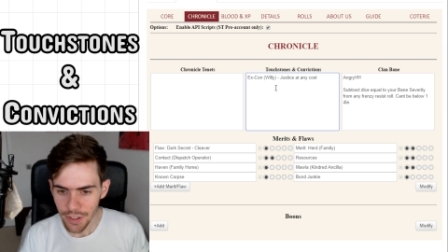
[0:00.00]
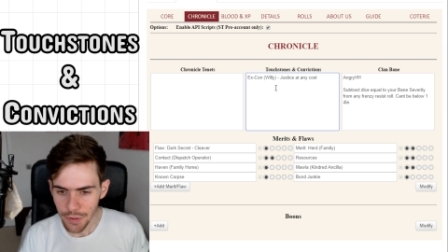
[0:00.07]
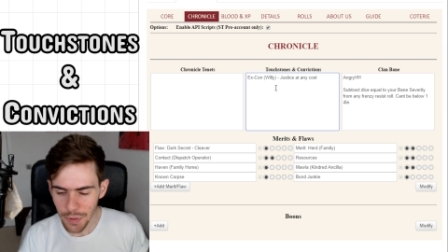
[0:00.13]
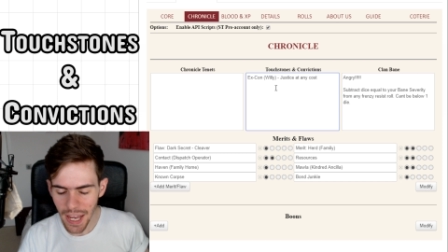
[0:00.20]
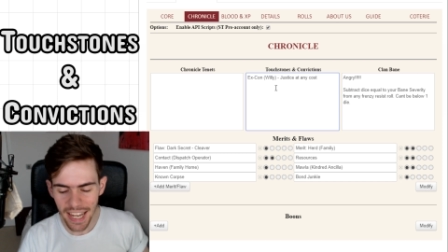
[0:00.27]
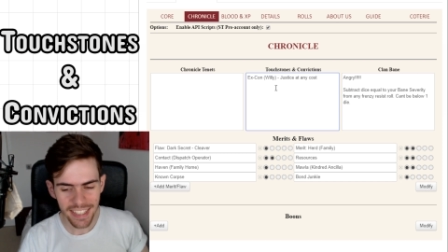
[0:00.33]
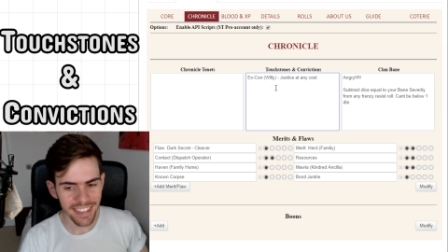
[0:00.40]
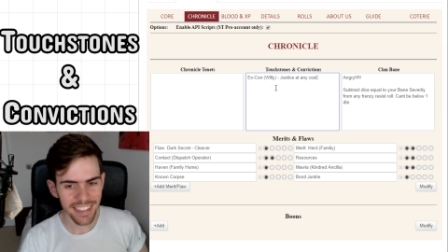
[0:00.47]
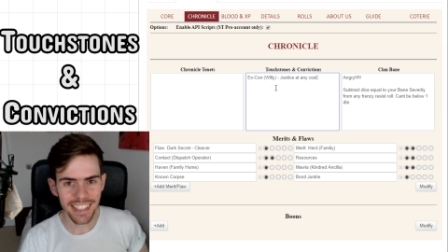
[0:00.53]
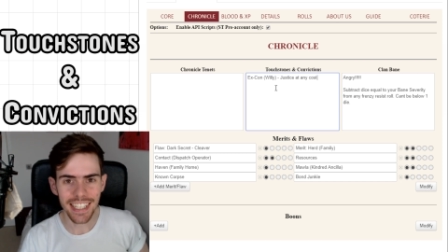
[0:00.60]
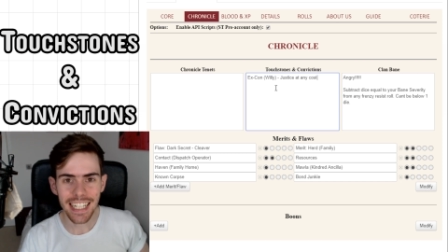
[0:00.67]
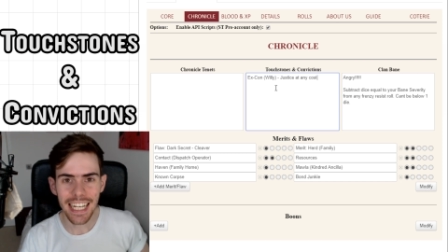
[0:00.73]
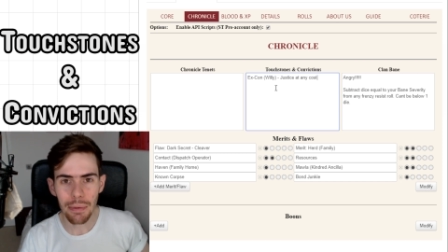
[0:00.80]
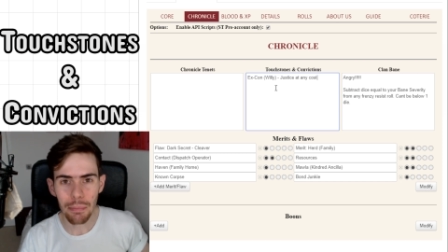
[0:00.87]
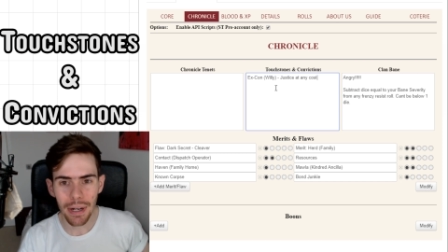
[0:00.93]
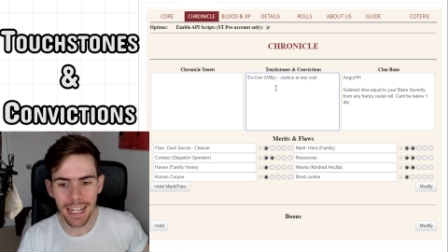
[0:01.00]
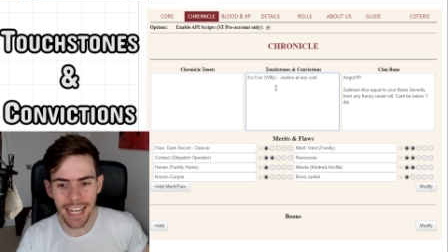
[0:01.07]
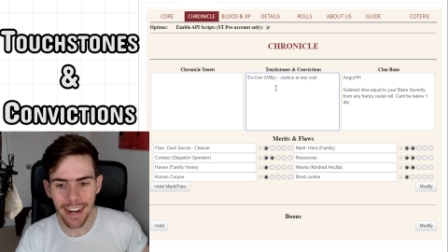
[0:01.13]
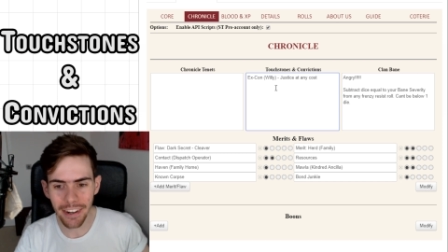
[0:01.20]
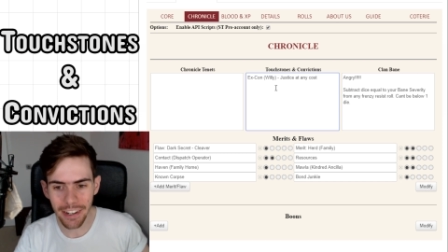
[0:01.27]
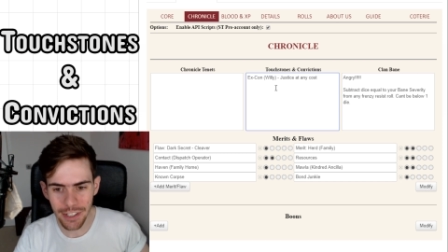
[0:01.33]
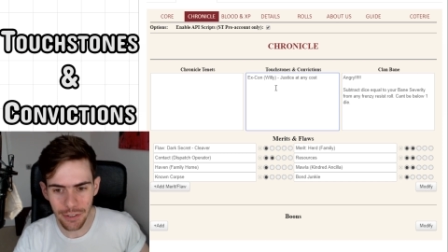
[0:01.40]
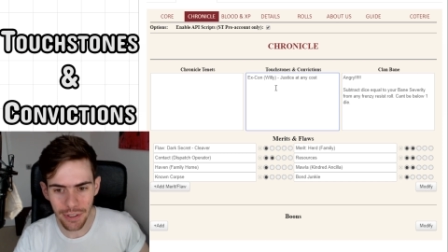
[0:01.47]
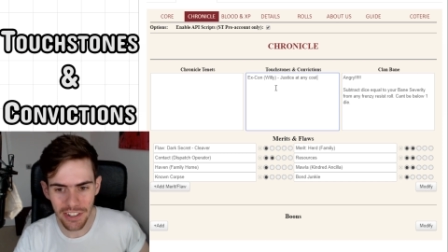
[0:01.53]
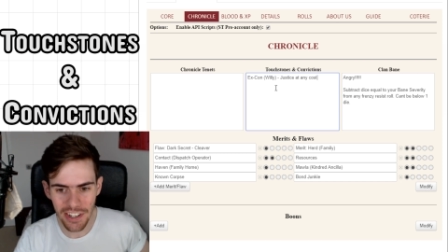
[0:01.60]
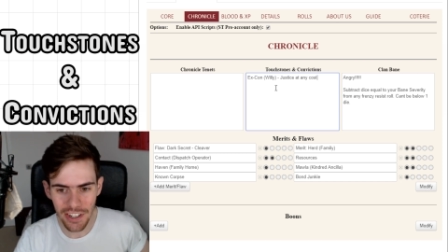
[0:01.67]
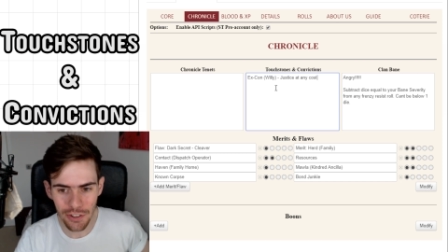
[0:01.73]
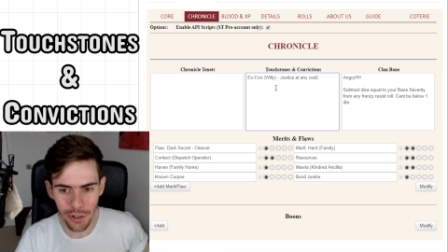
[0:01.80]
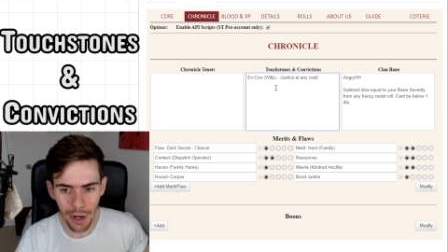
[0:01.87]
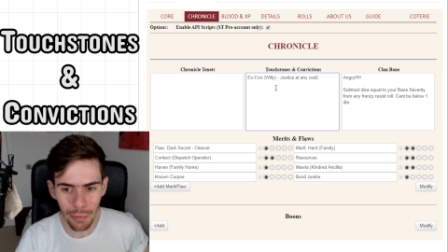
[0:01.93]
That's going to get my character
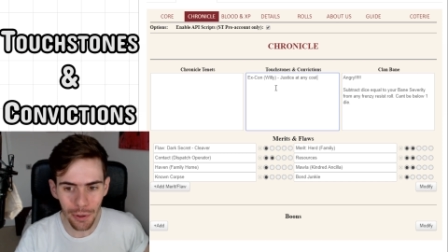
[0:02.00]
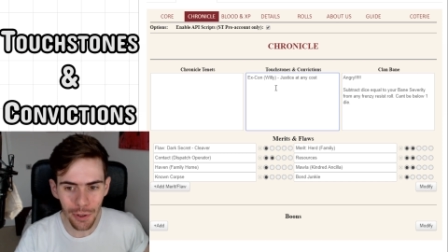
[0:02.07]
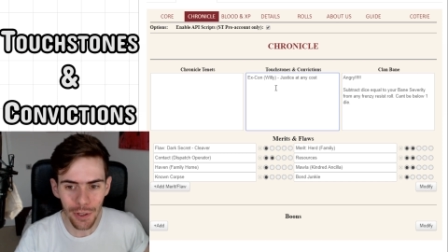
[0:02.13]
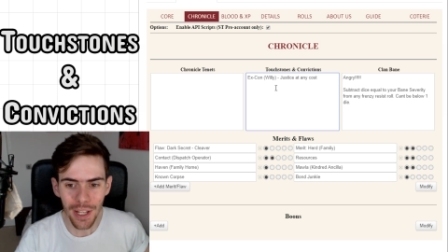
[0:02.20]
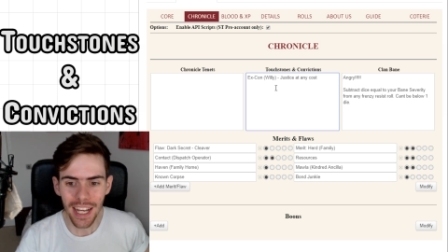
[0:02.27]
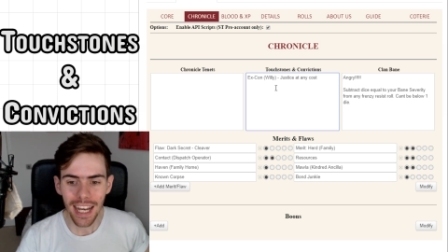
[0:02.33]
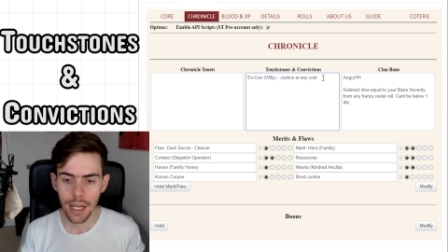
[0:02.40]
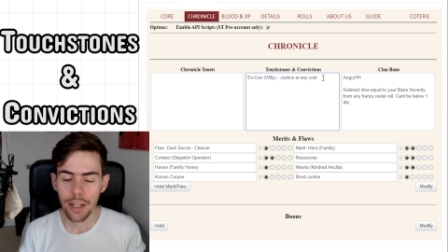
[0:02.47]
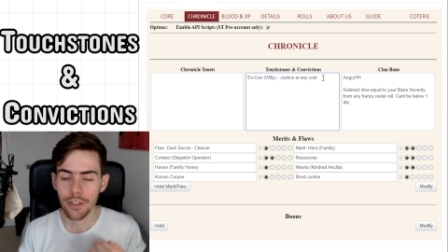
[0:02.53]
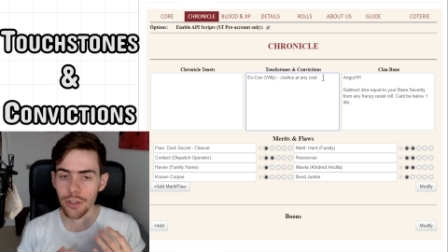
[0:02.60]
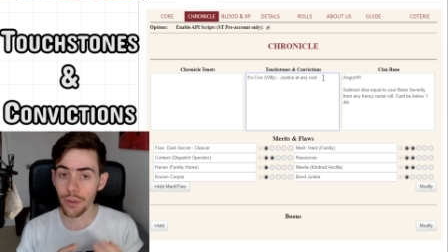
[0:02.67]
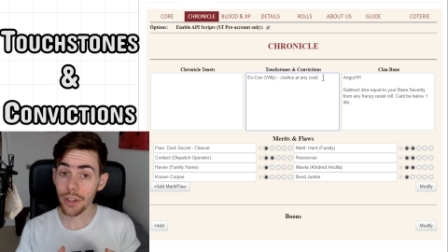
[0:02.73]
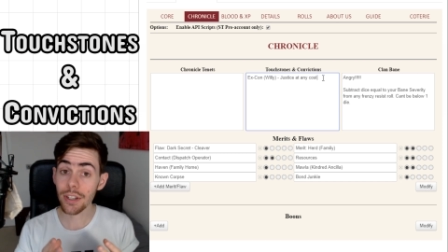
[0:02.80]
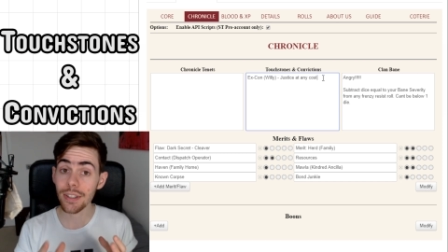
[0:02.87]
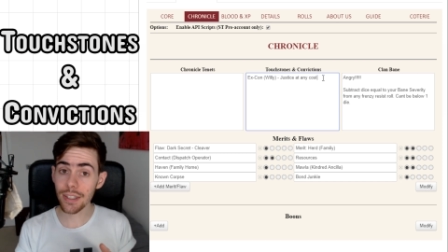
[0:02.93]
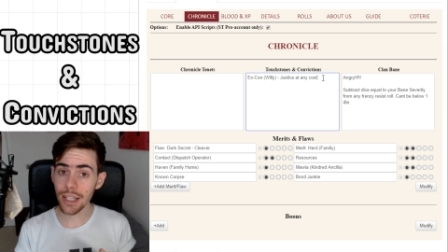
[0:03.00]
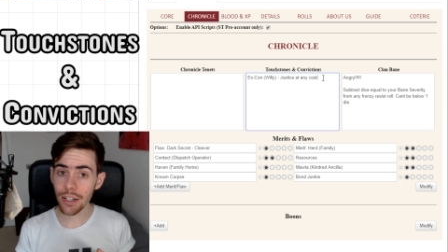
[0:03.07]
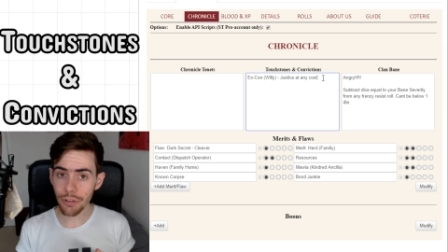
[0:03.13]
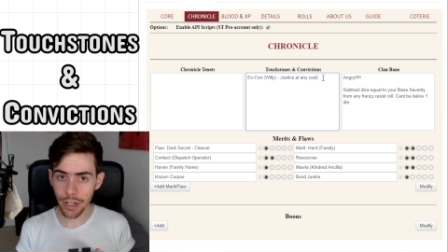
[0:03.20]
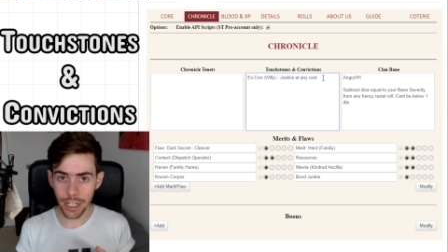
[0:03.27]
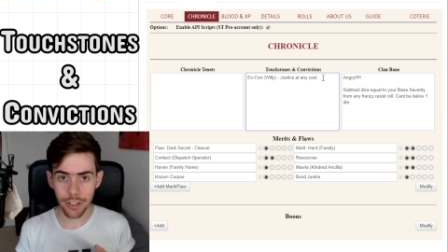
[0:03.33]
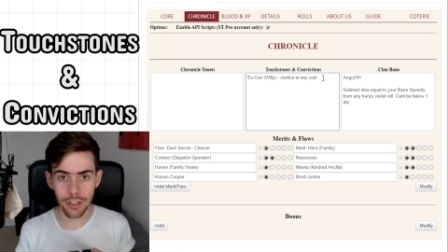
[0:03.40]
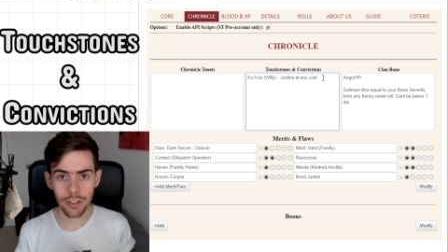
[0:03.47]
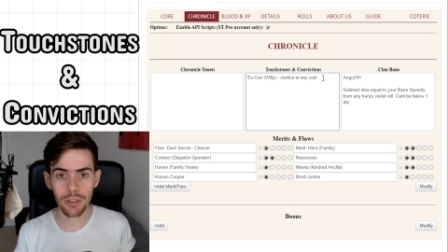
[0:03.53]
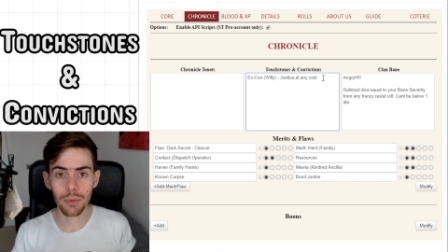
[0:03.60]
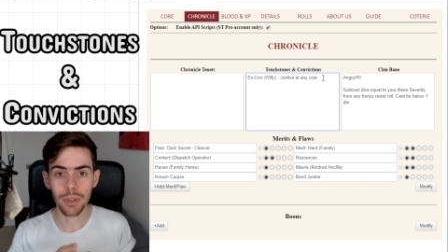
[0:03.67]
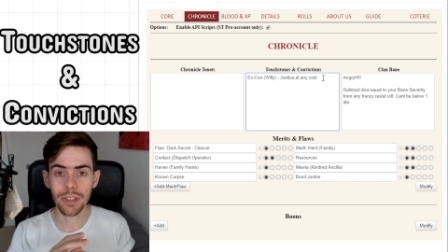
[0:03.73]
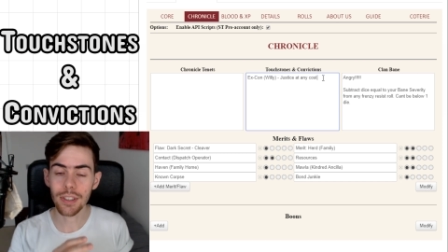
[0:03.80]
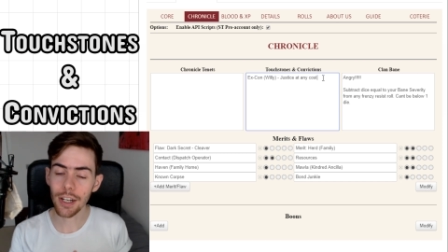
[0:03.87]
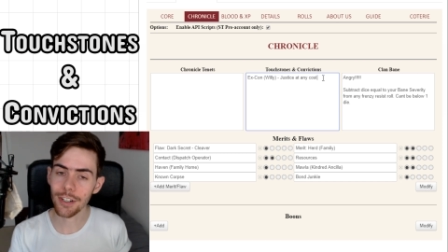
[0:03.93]
into trouble. So the considerations
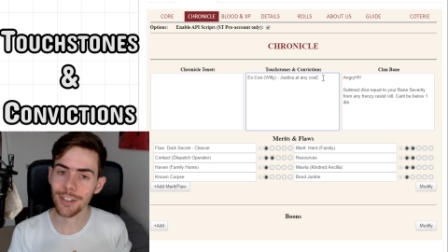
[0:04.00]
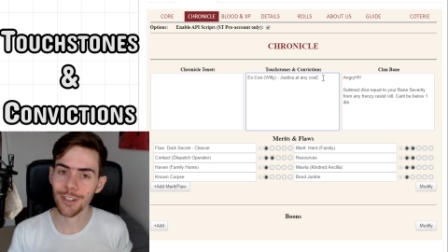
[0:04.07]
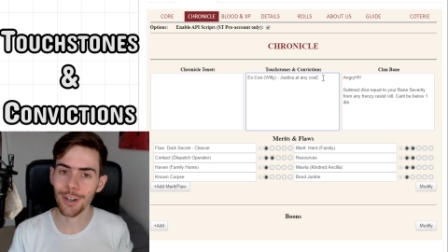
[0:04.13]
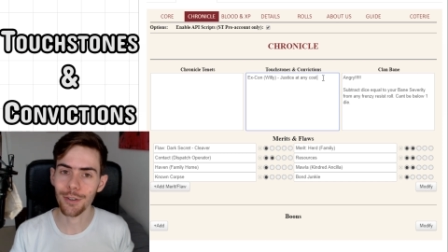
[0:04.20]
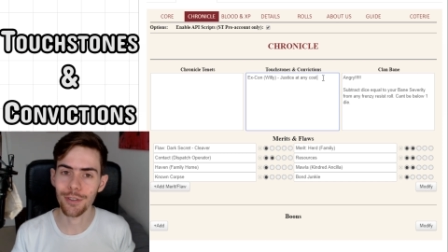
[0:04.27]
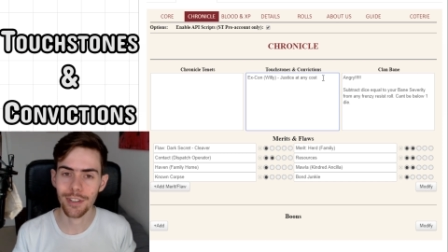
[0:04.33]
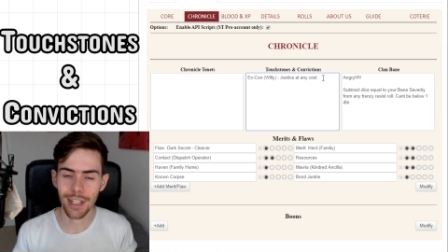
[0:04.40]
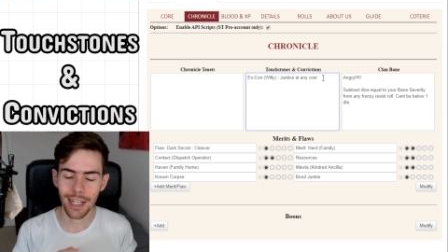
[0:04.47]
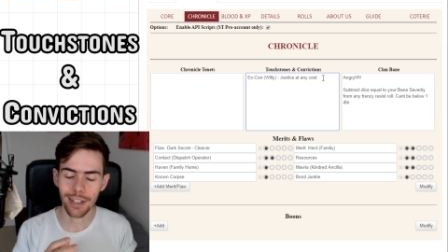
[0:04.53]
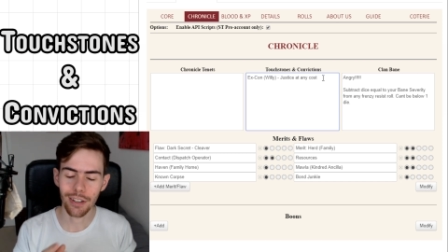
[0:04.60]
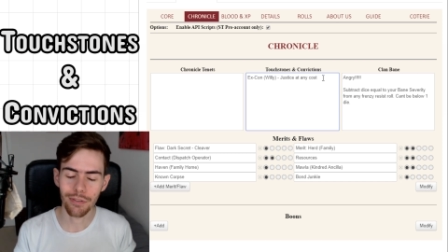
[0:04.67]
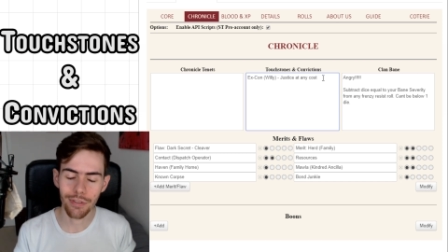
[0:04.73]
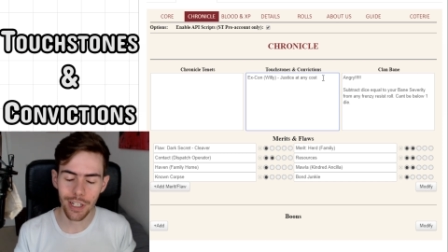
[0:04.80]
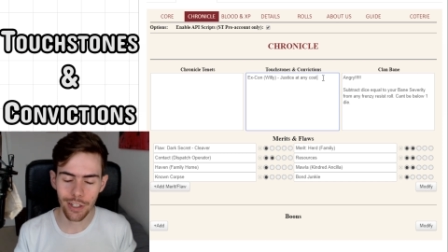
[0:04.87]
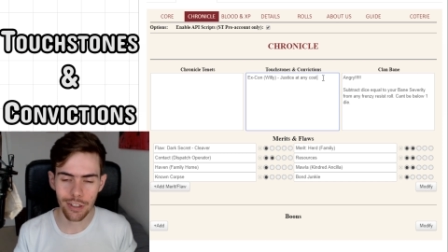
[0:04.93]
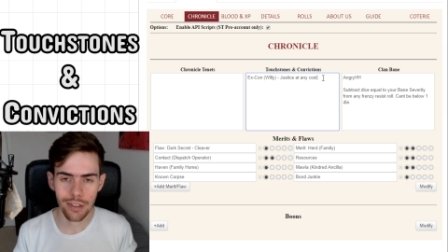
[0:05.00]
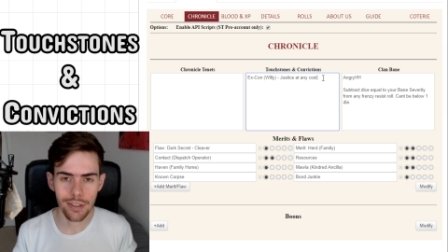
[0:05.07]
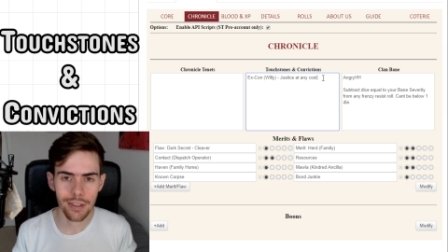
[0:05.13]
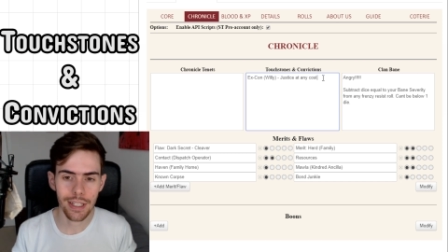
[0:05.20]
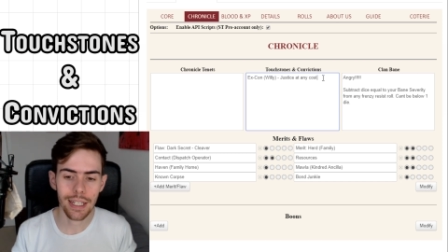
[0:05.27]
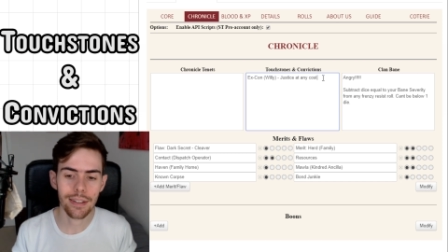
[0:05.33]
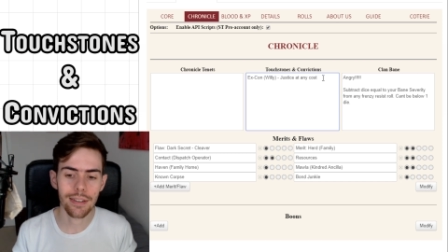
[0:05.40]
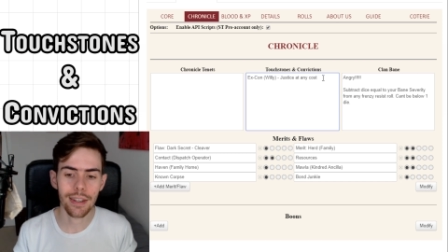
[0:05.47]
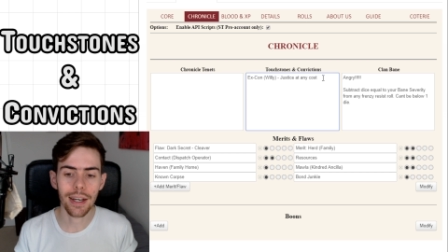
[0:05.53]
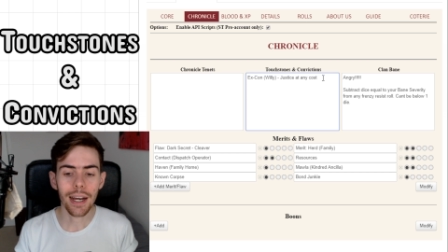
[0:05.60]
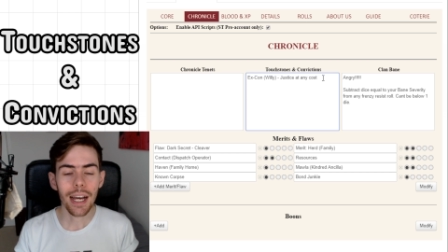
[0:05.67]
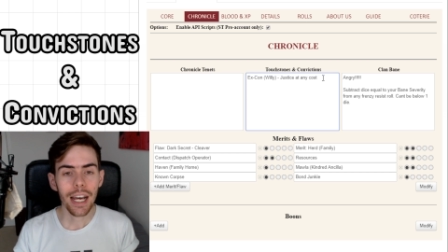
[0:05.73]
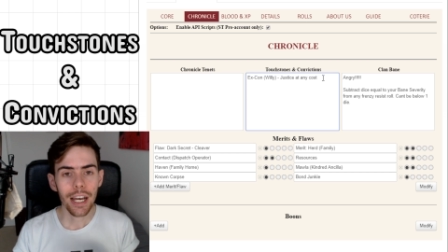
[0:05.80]
with touchstones and convictions is that